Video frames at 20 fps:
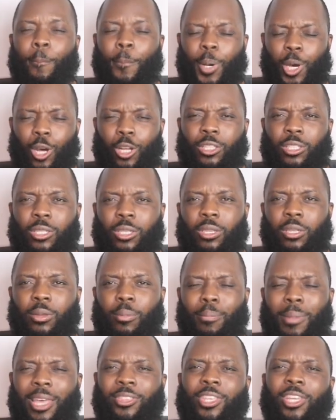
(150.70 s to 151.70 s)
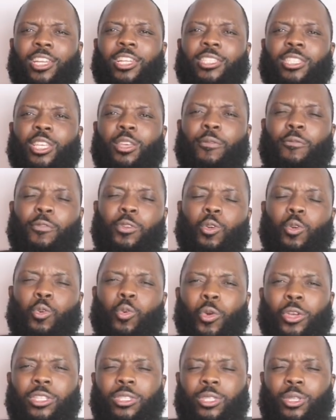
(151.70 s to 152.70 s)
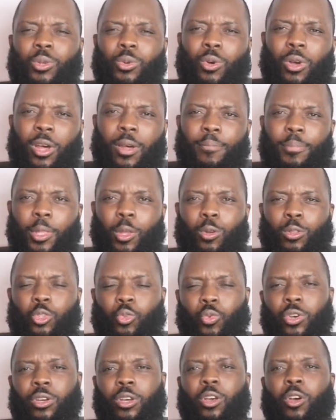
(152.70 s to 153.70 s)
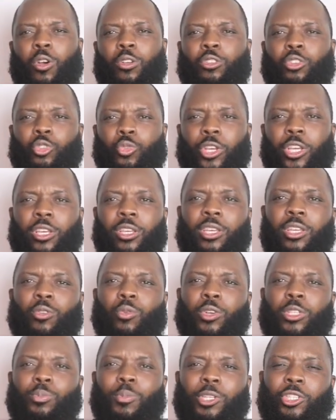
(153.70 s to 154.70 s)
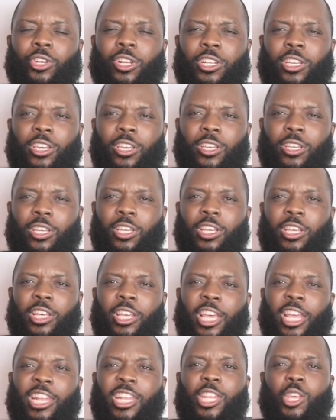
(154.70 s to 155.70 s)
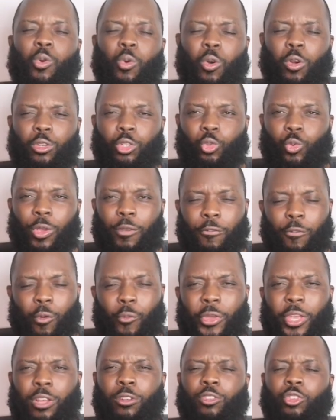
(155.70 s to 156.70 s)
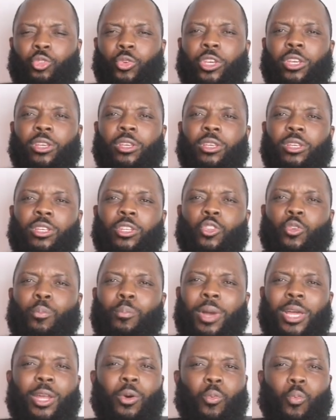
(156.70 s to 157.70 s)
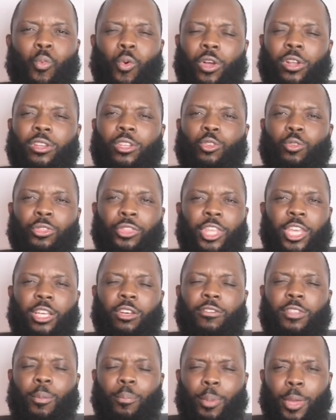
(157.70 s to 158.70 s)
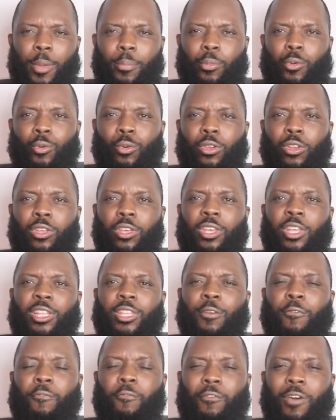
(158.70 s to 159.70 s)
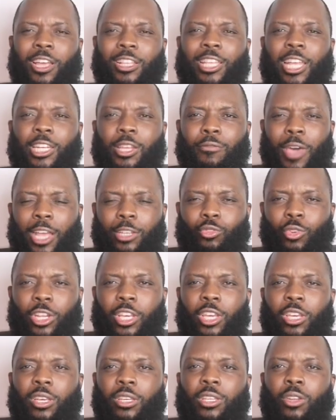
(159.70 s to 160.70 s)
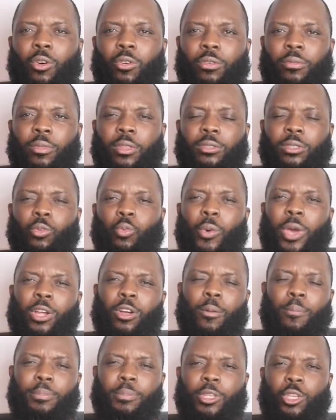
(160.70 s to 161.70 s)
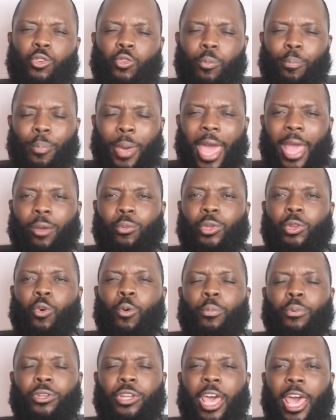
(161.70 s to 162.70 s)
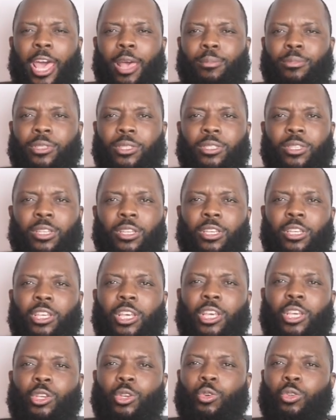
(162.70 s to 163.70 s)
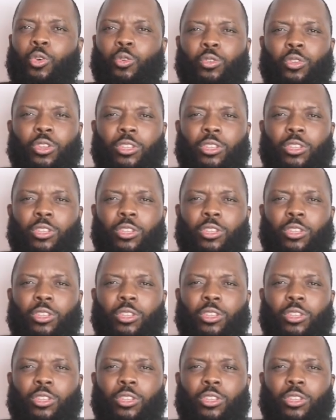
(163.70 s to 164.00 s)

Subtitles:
But my thing is, if you're going to go to a country, especially a new country, a foreign country, no matter what you think of the people, the fact that they've actually, welcomed you back with open arms, you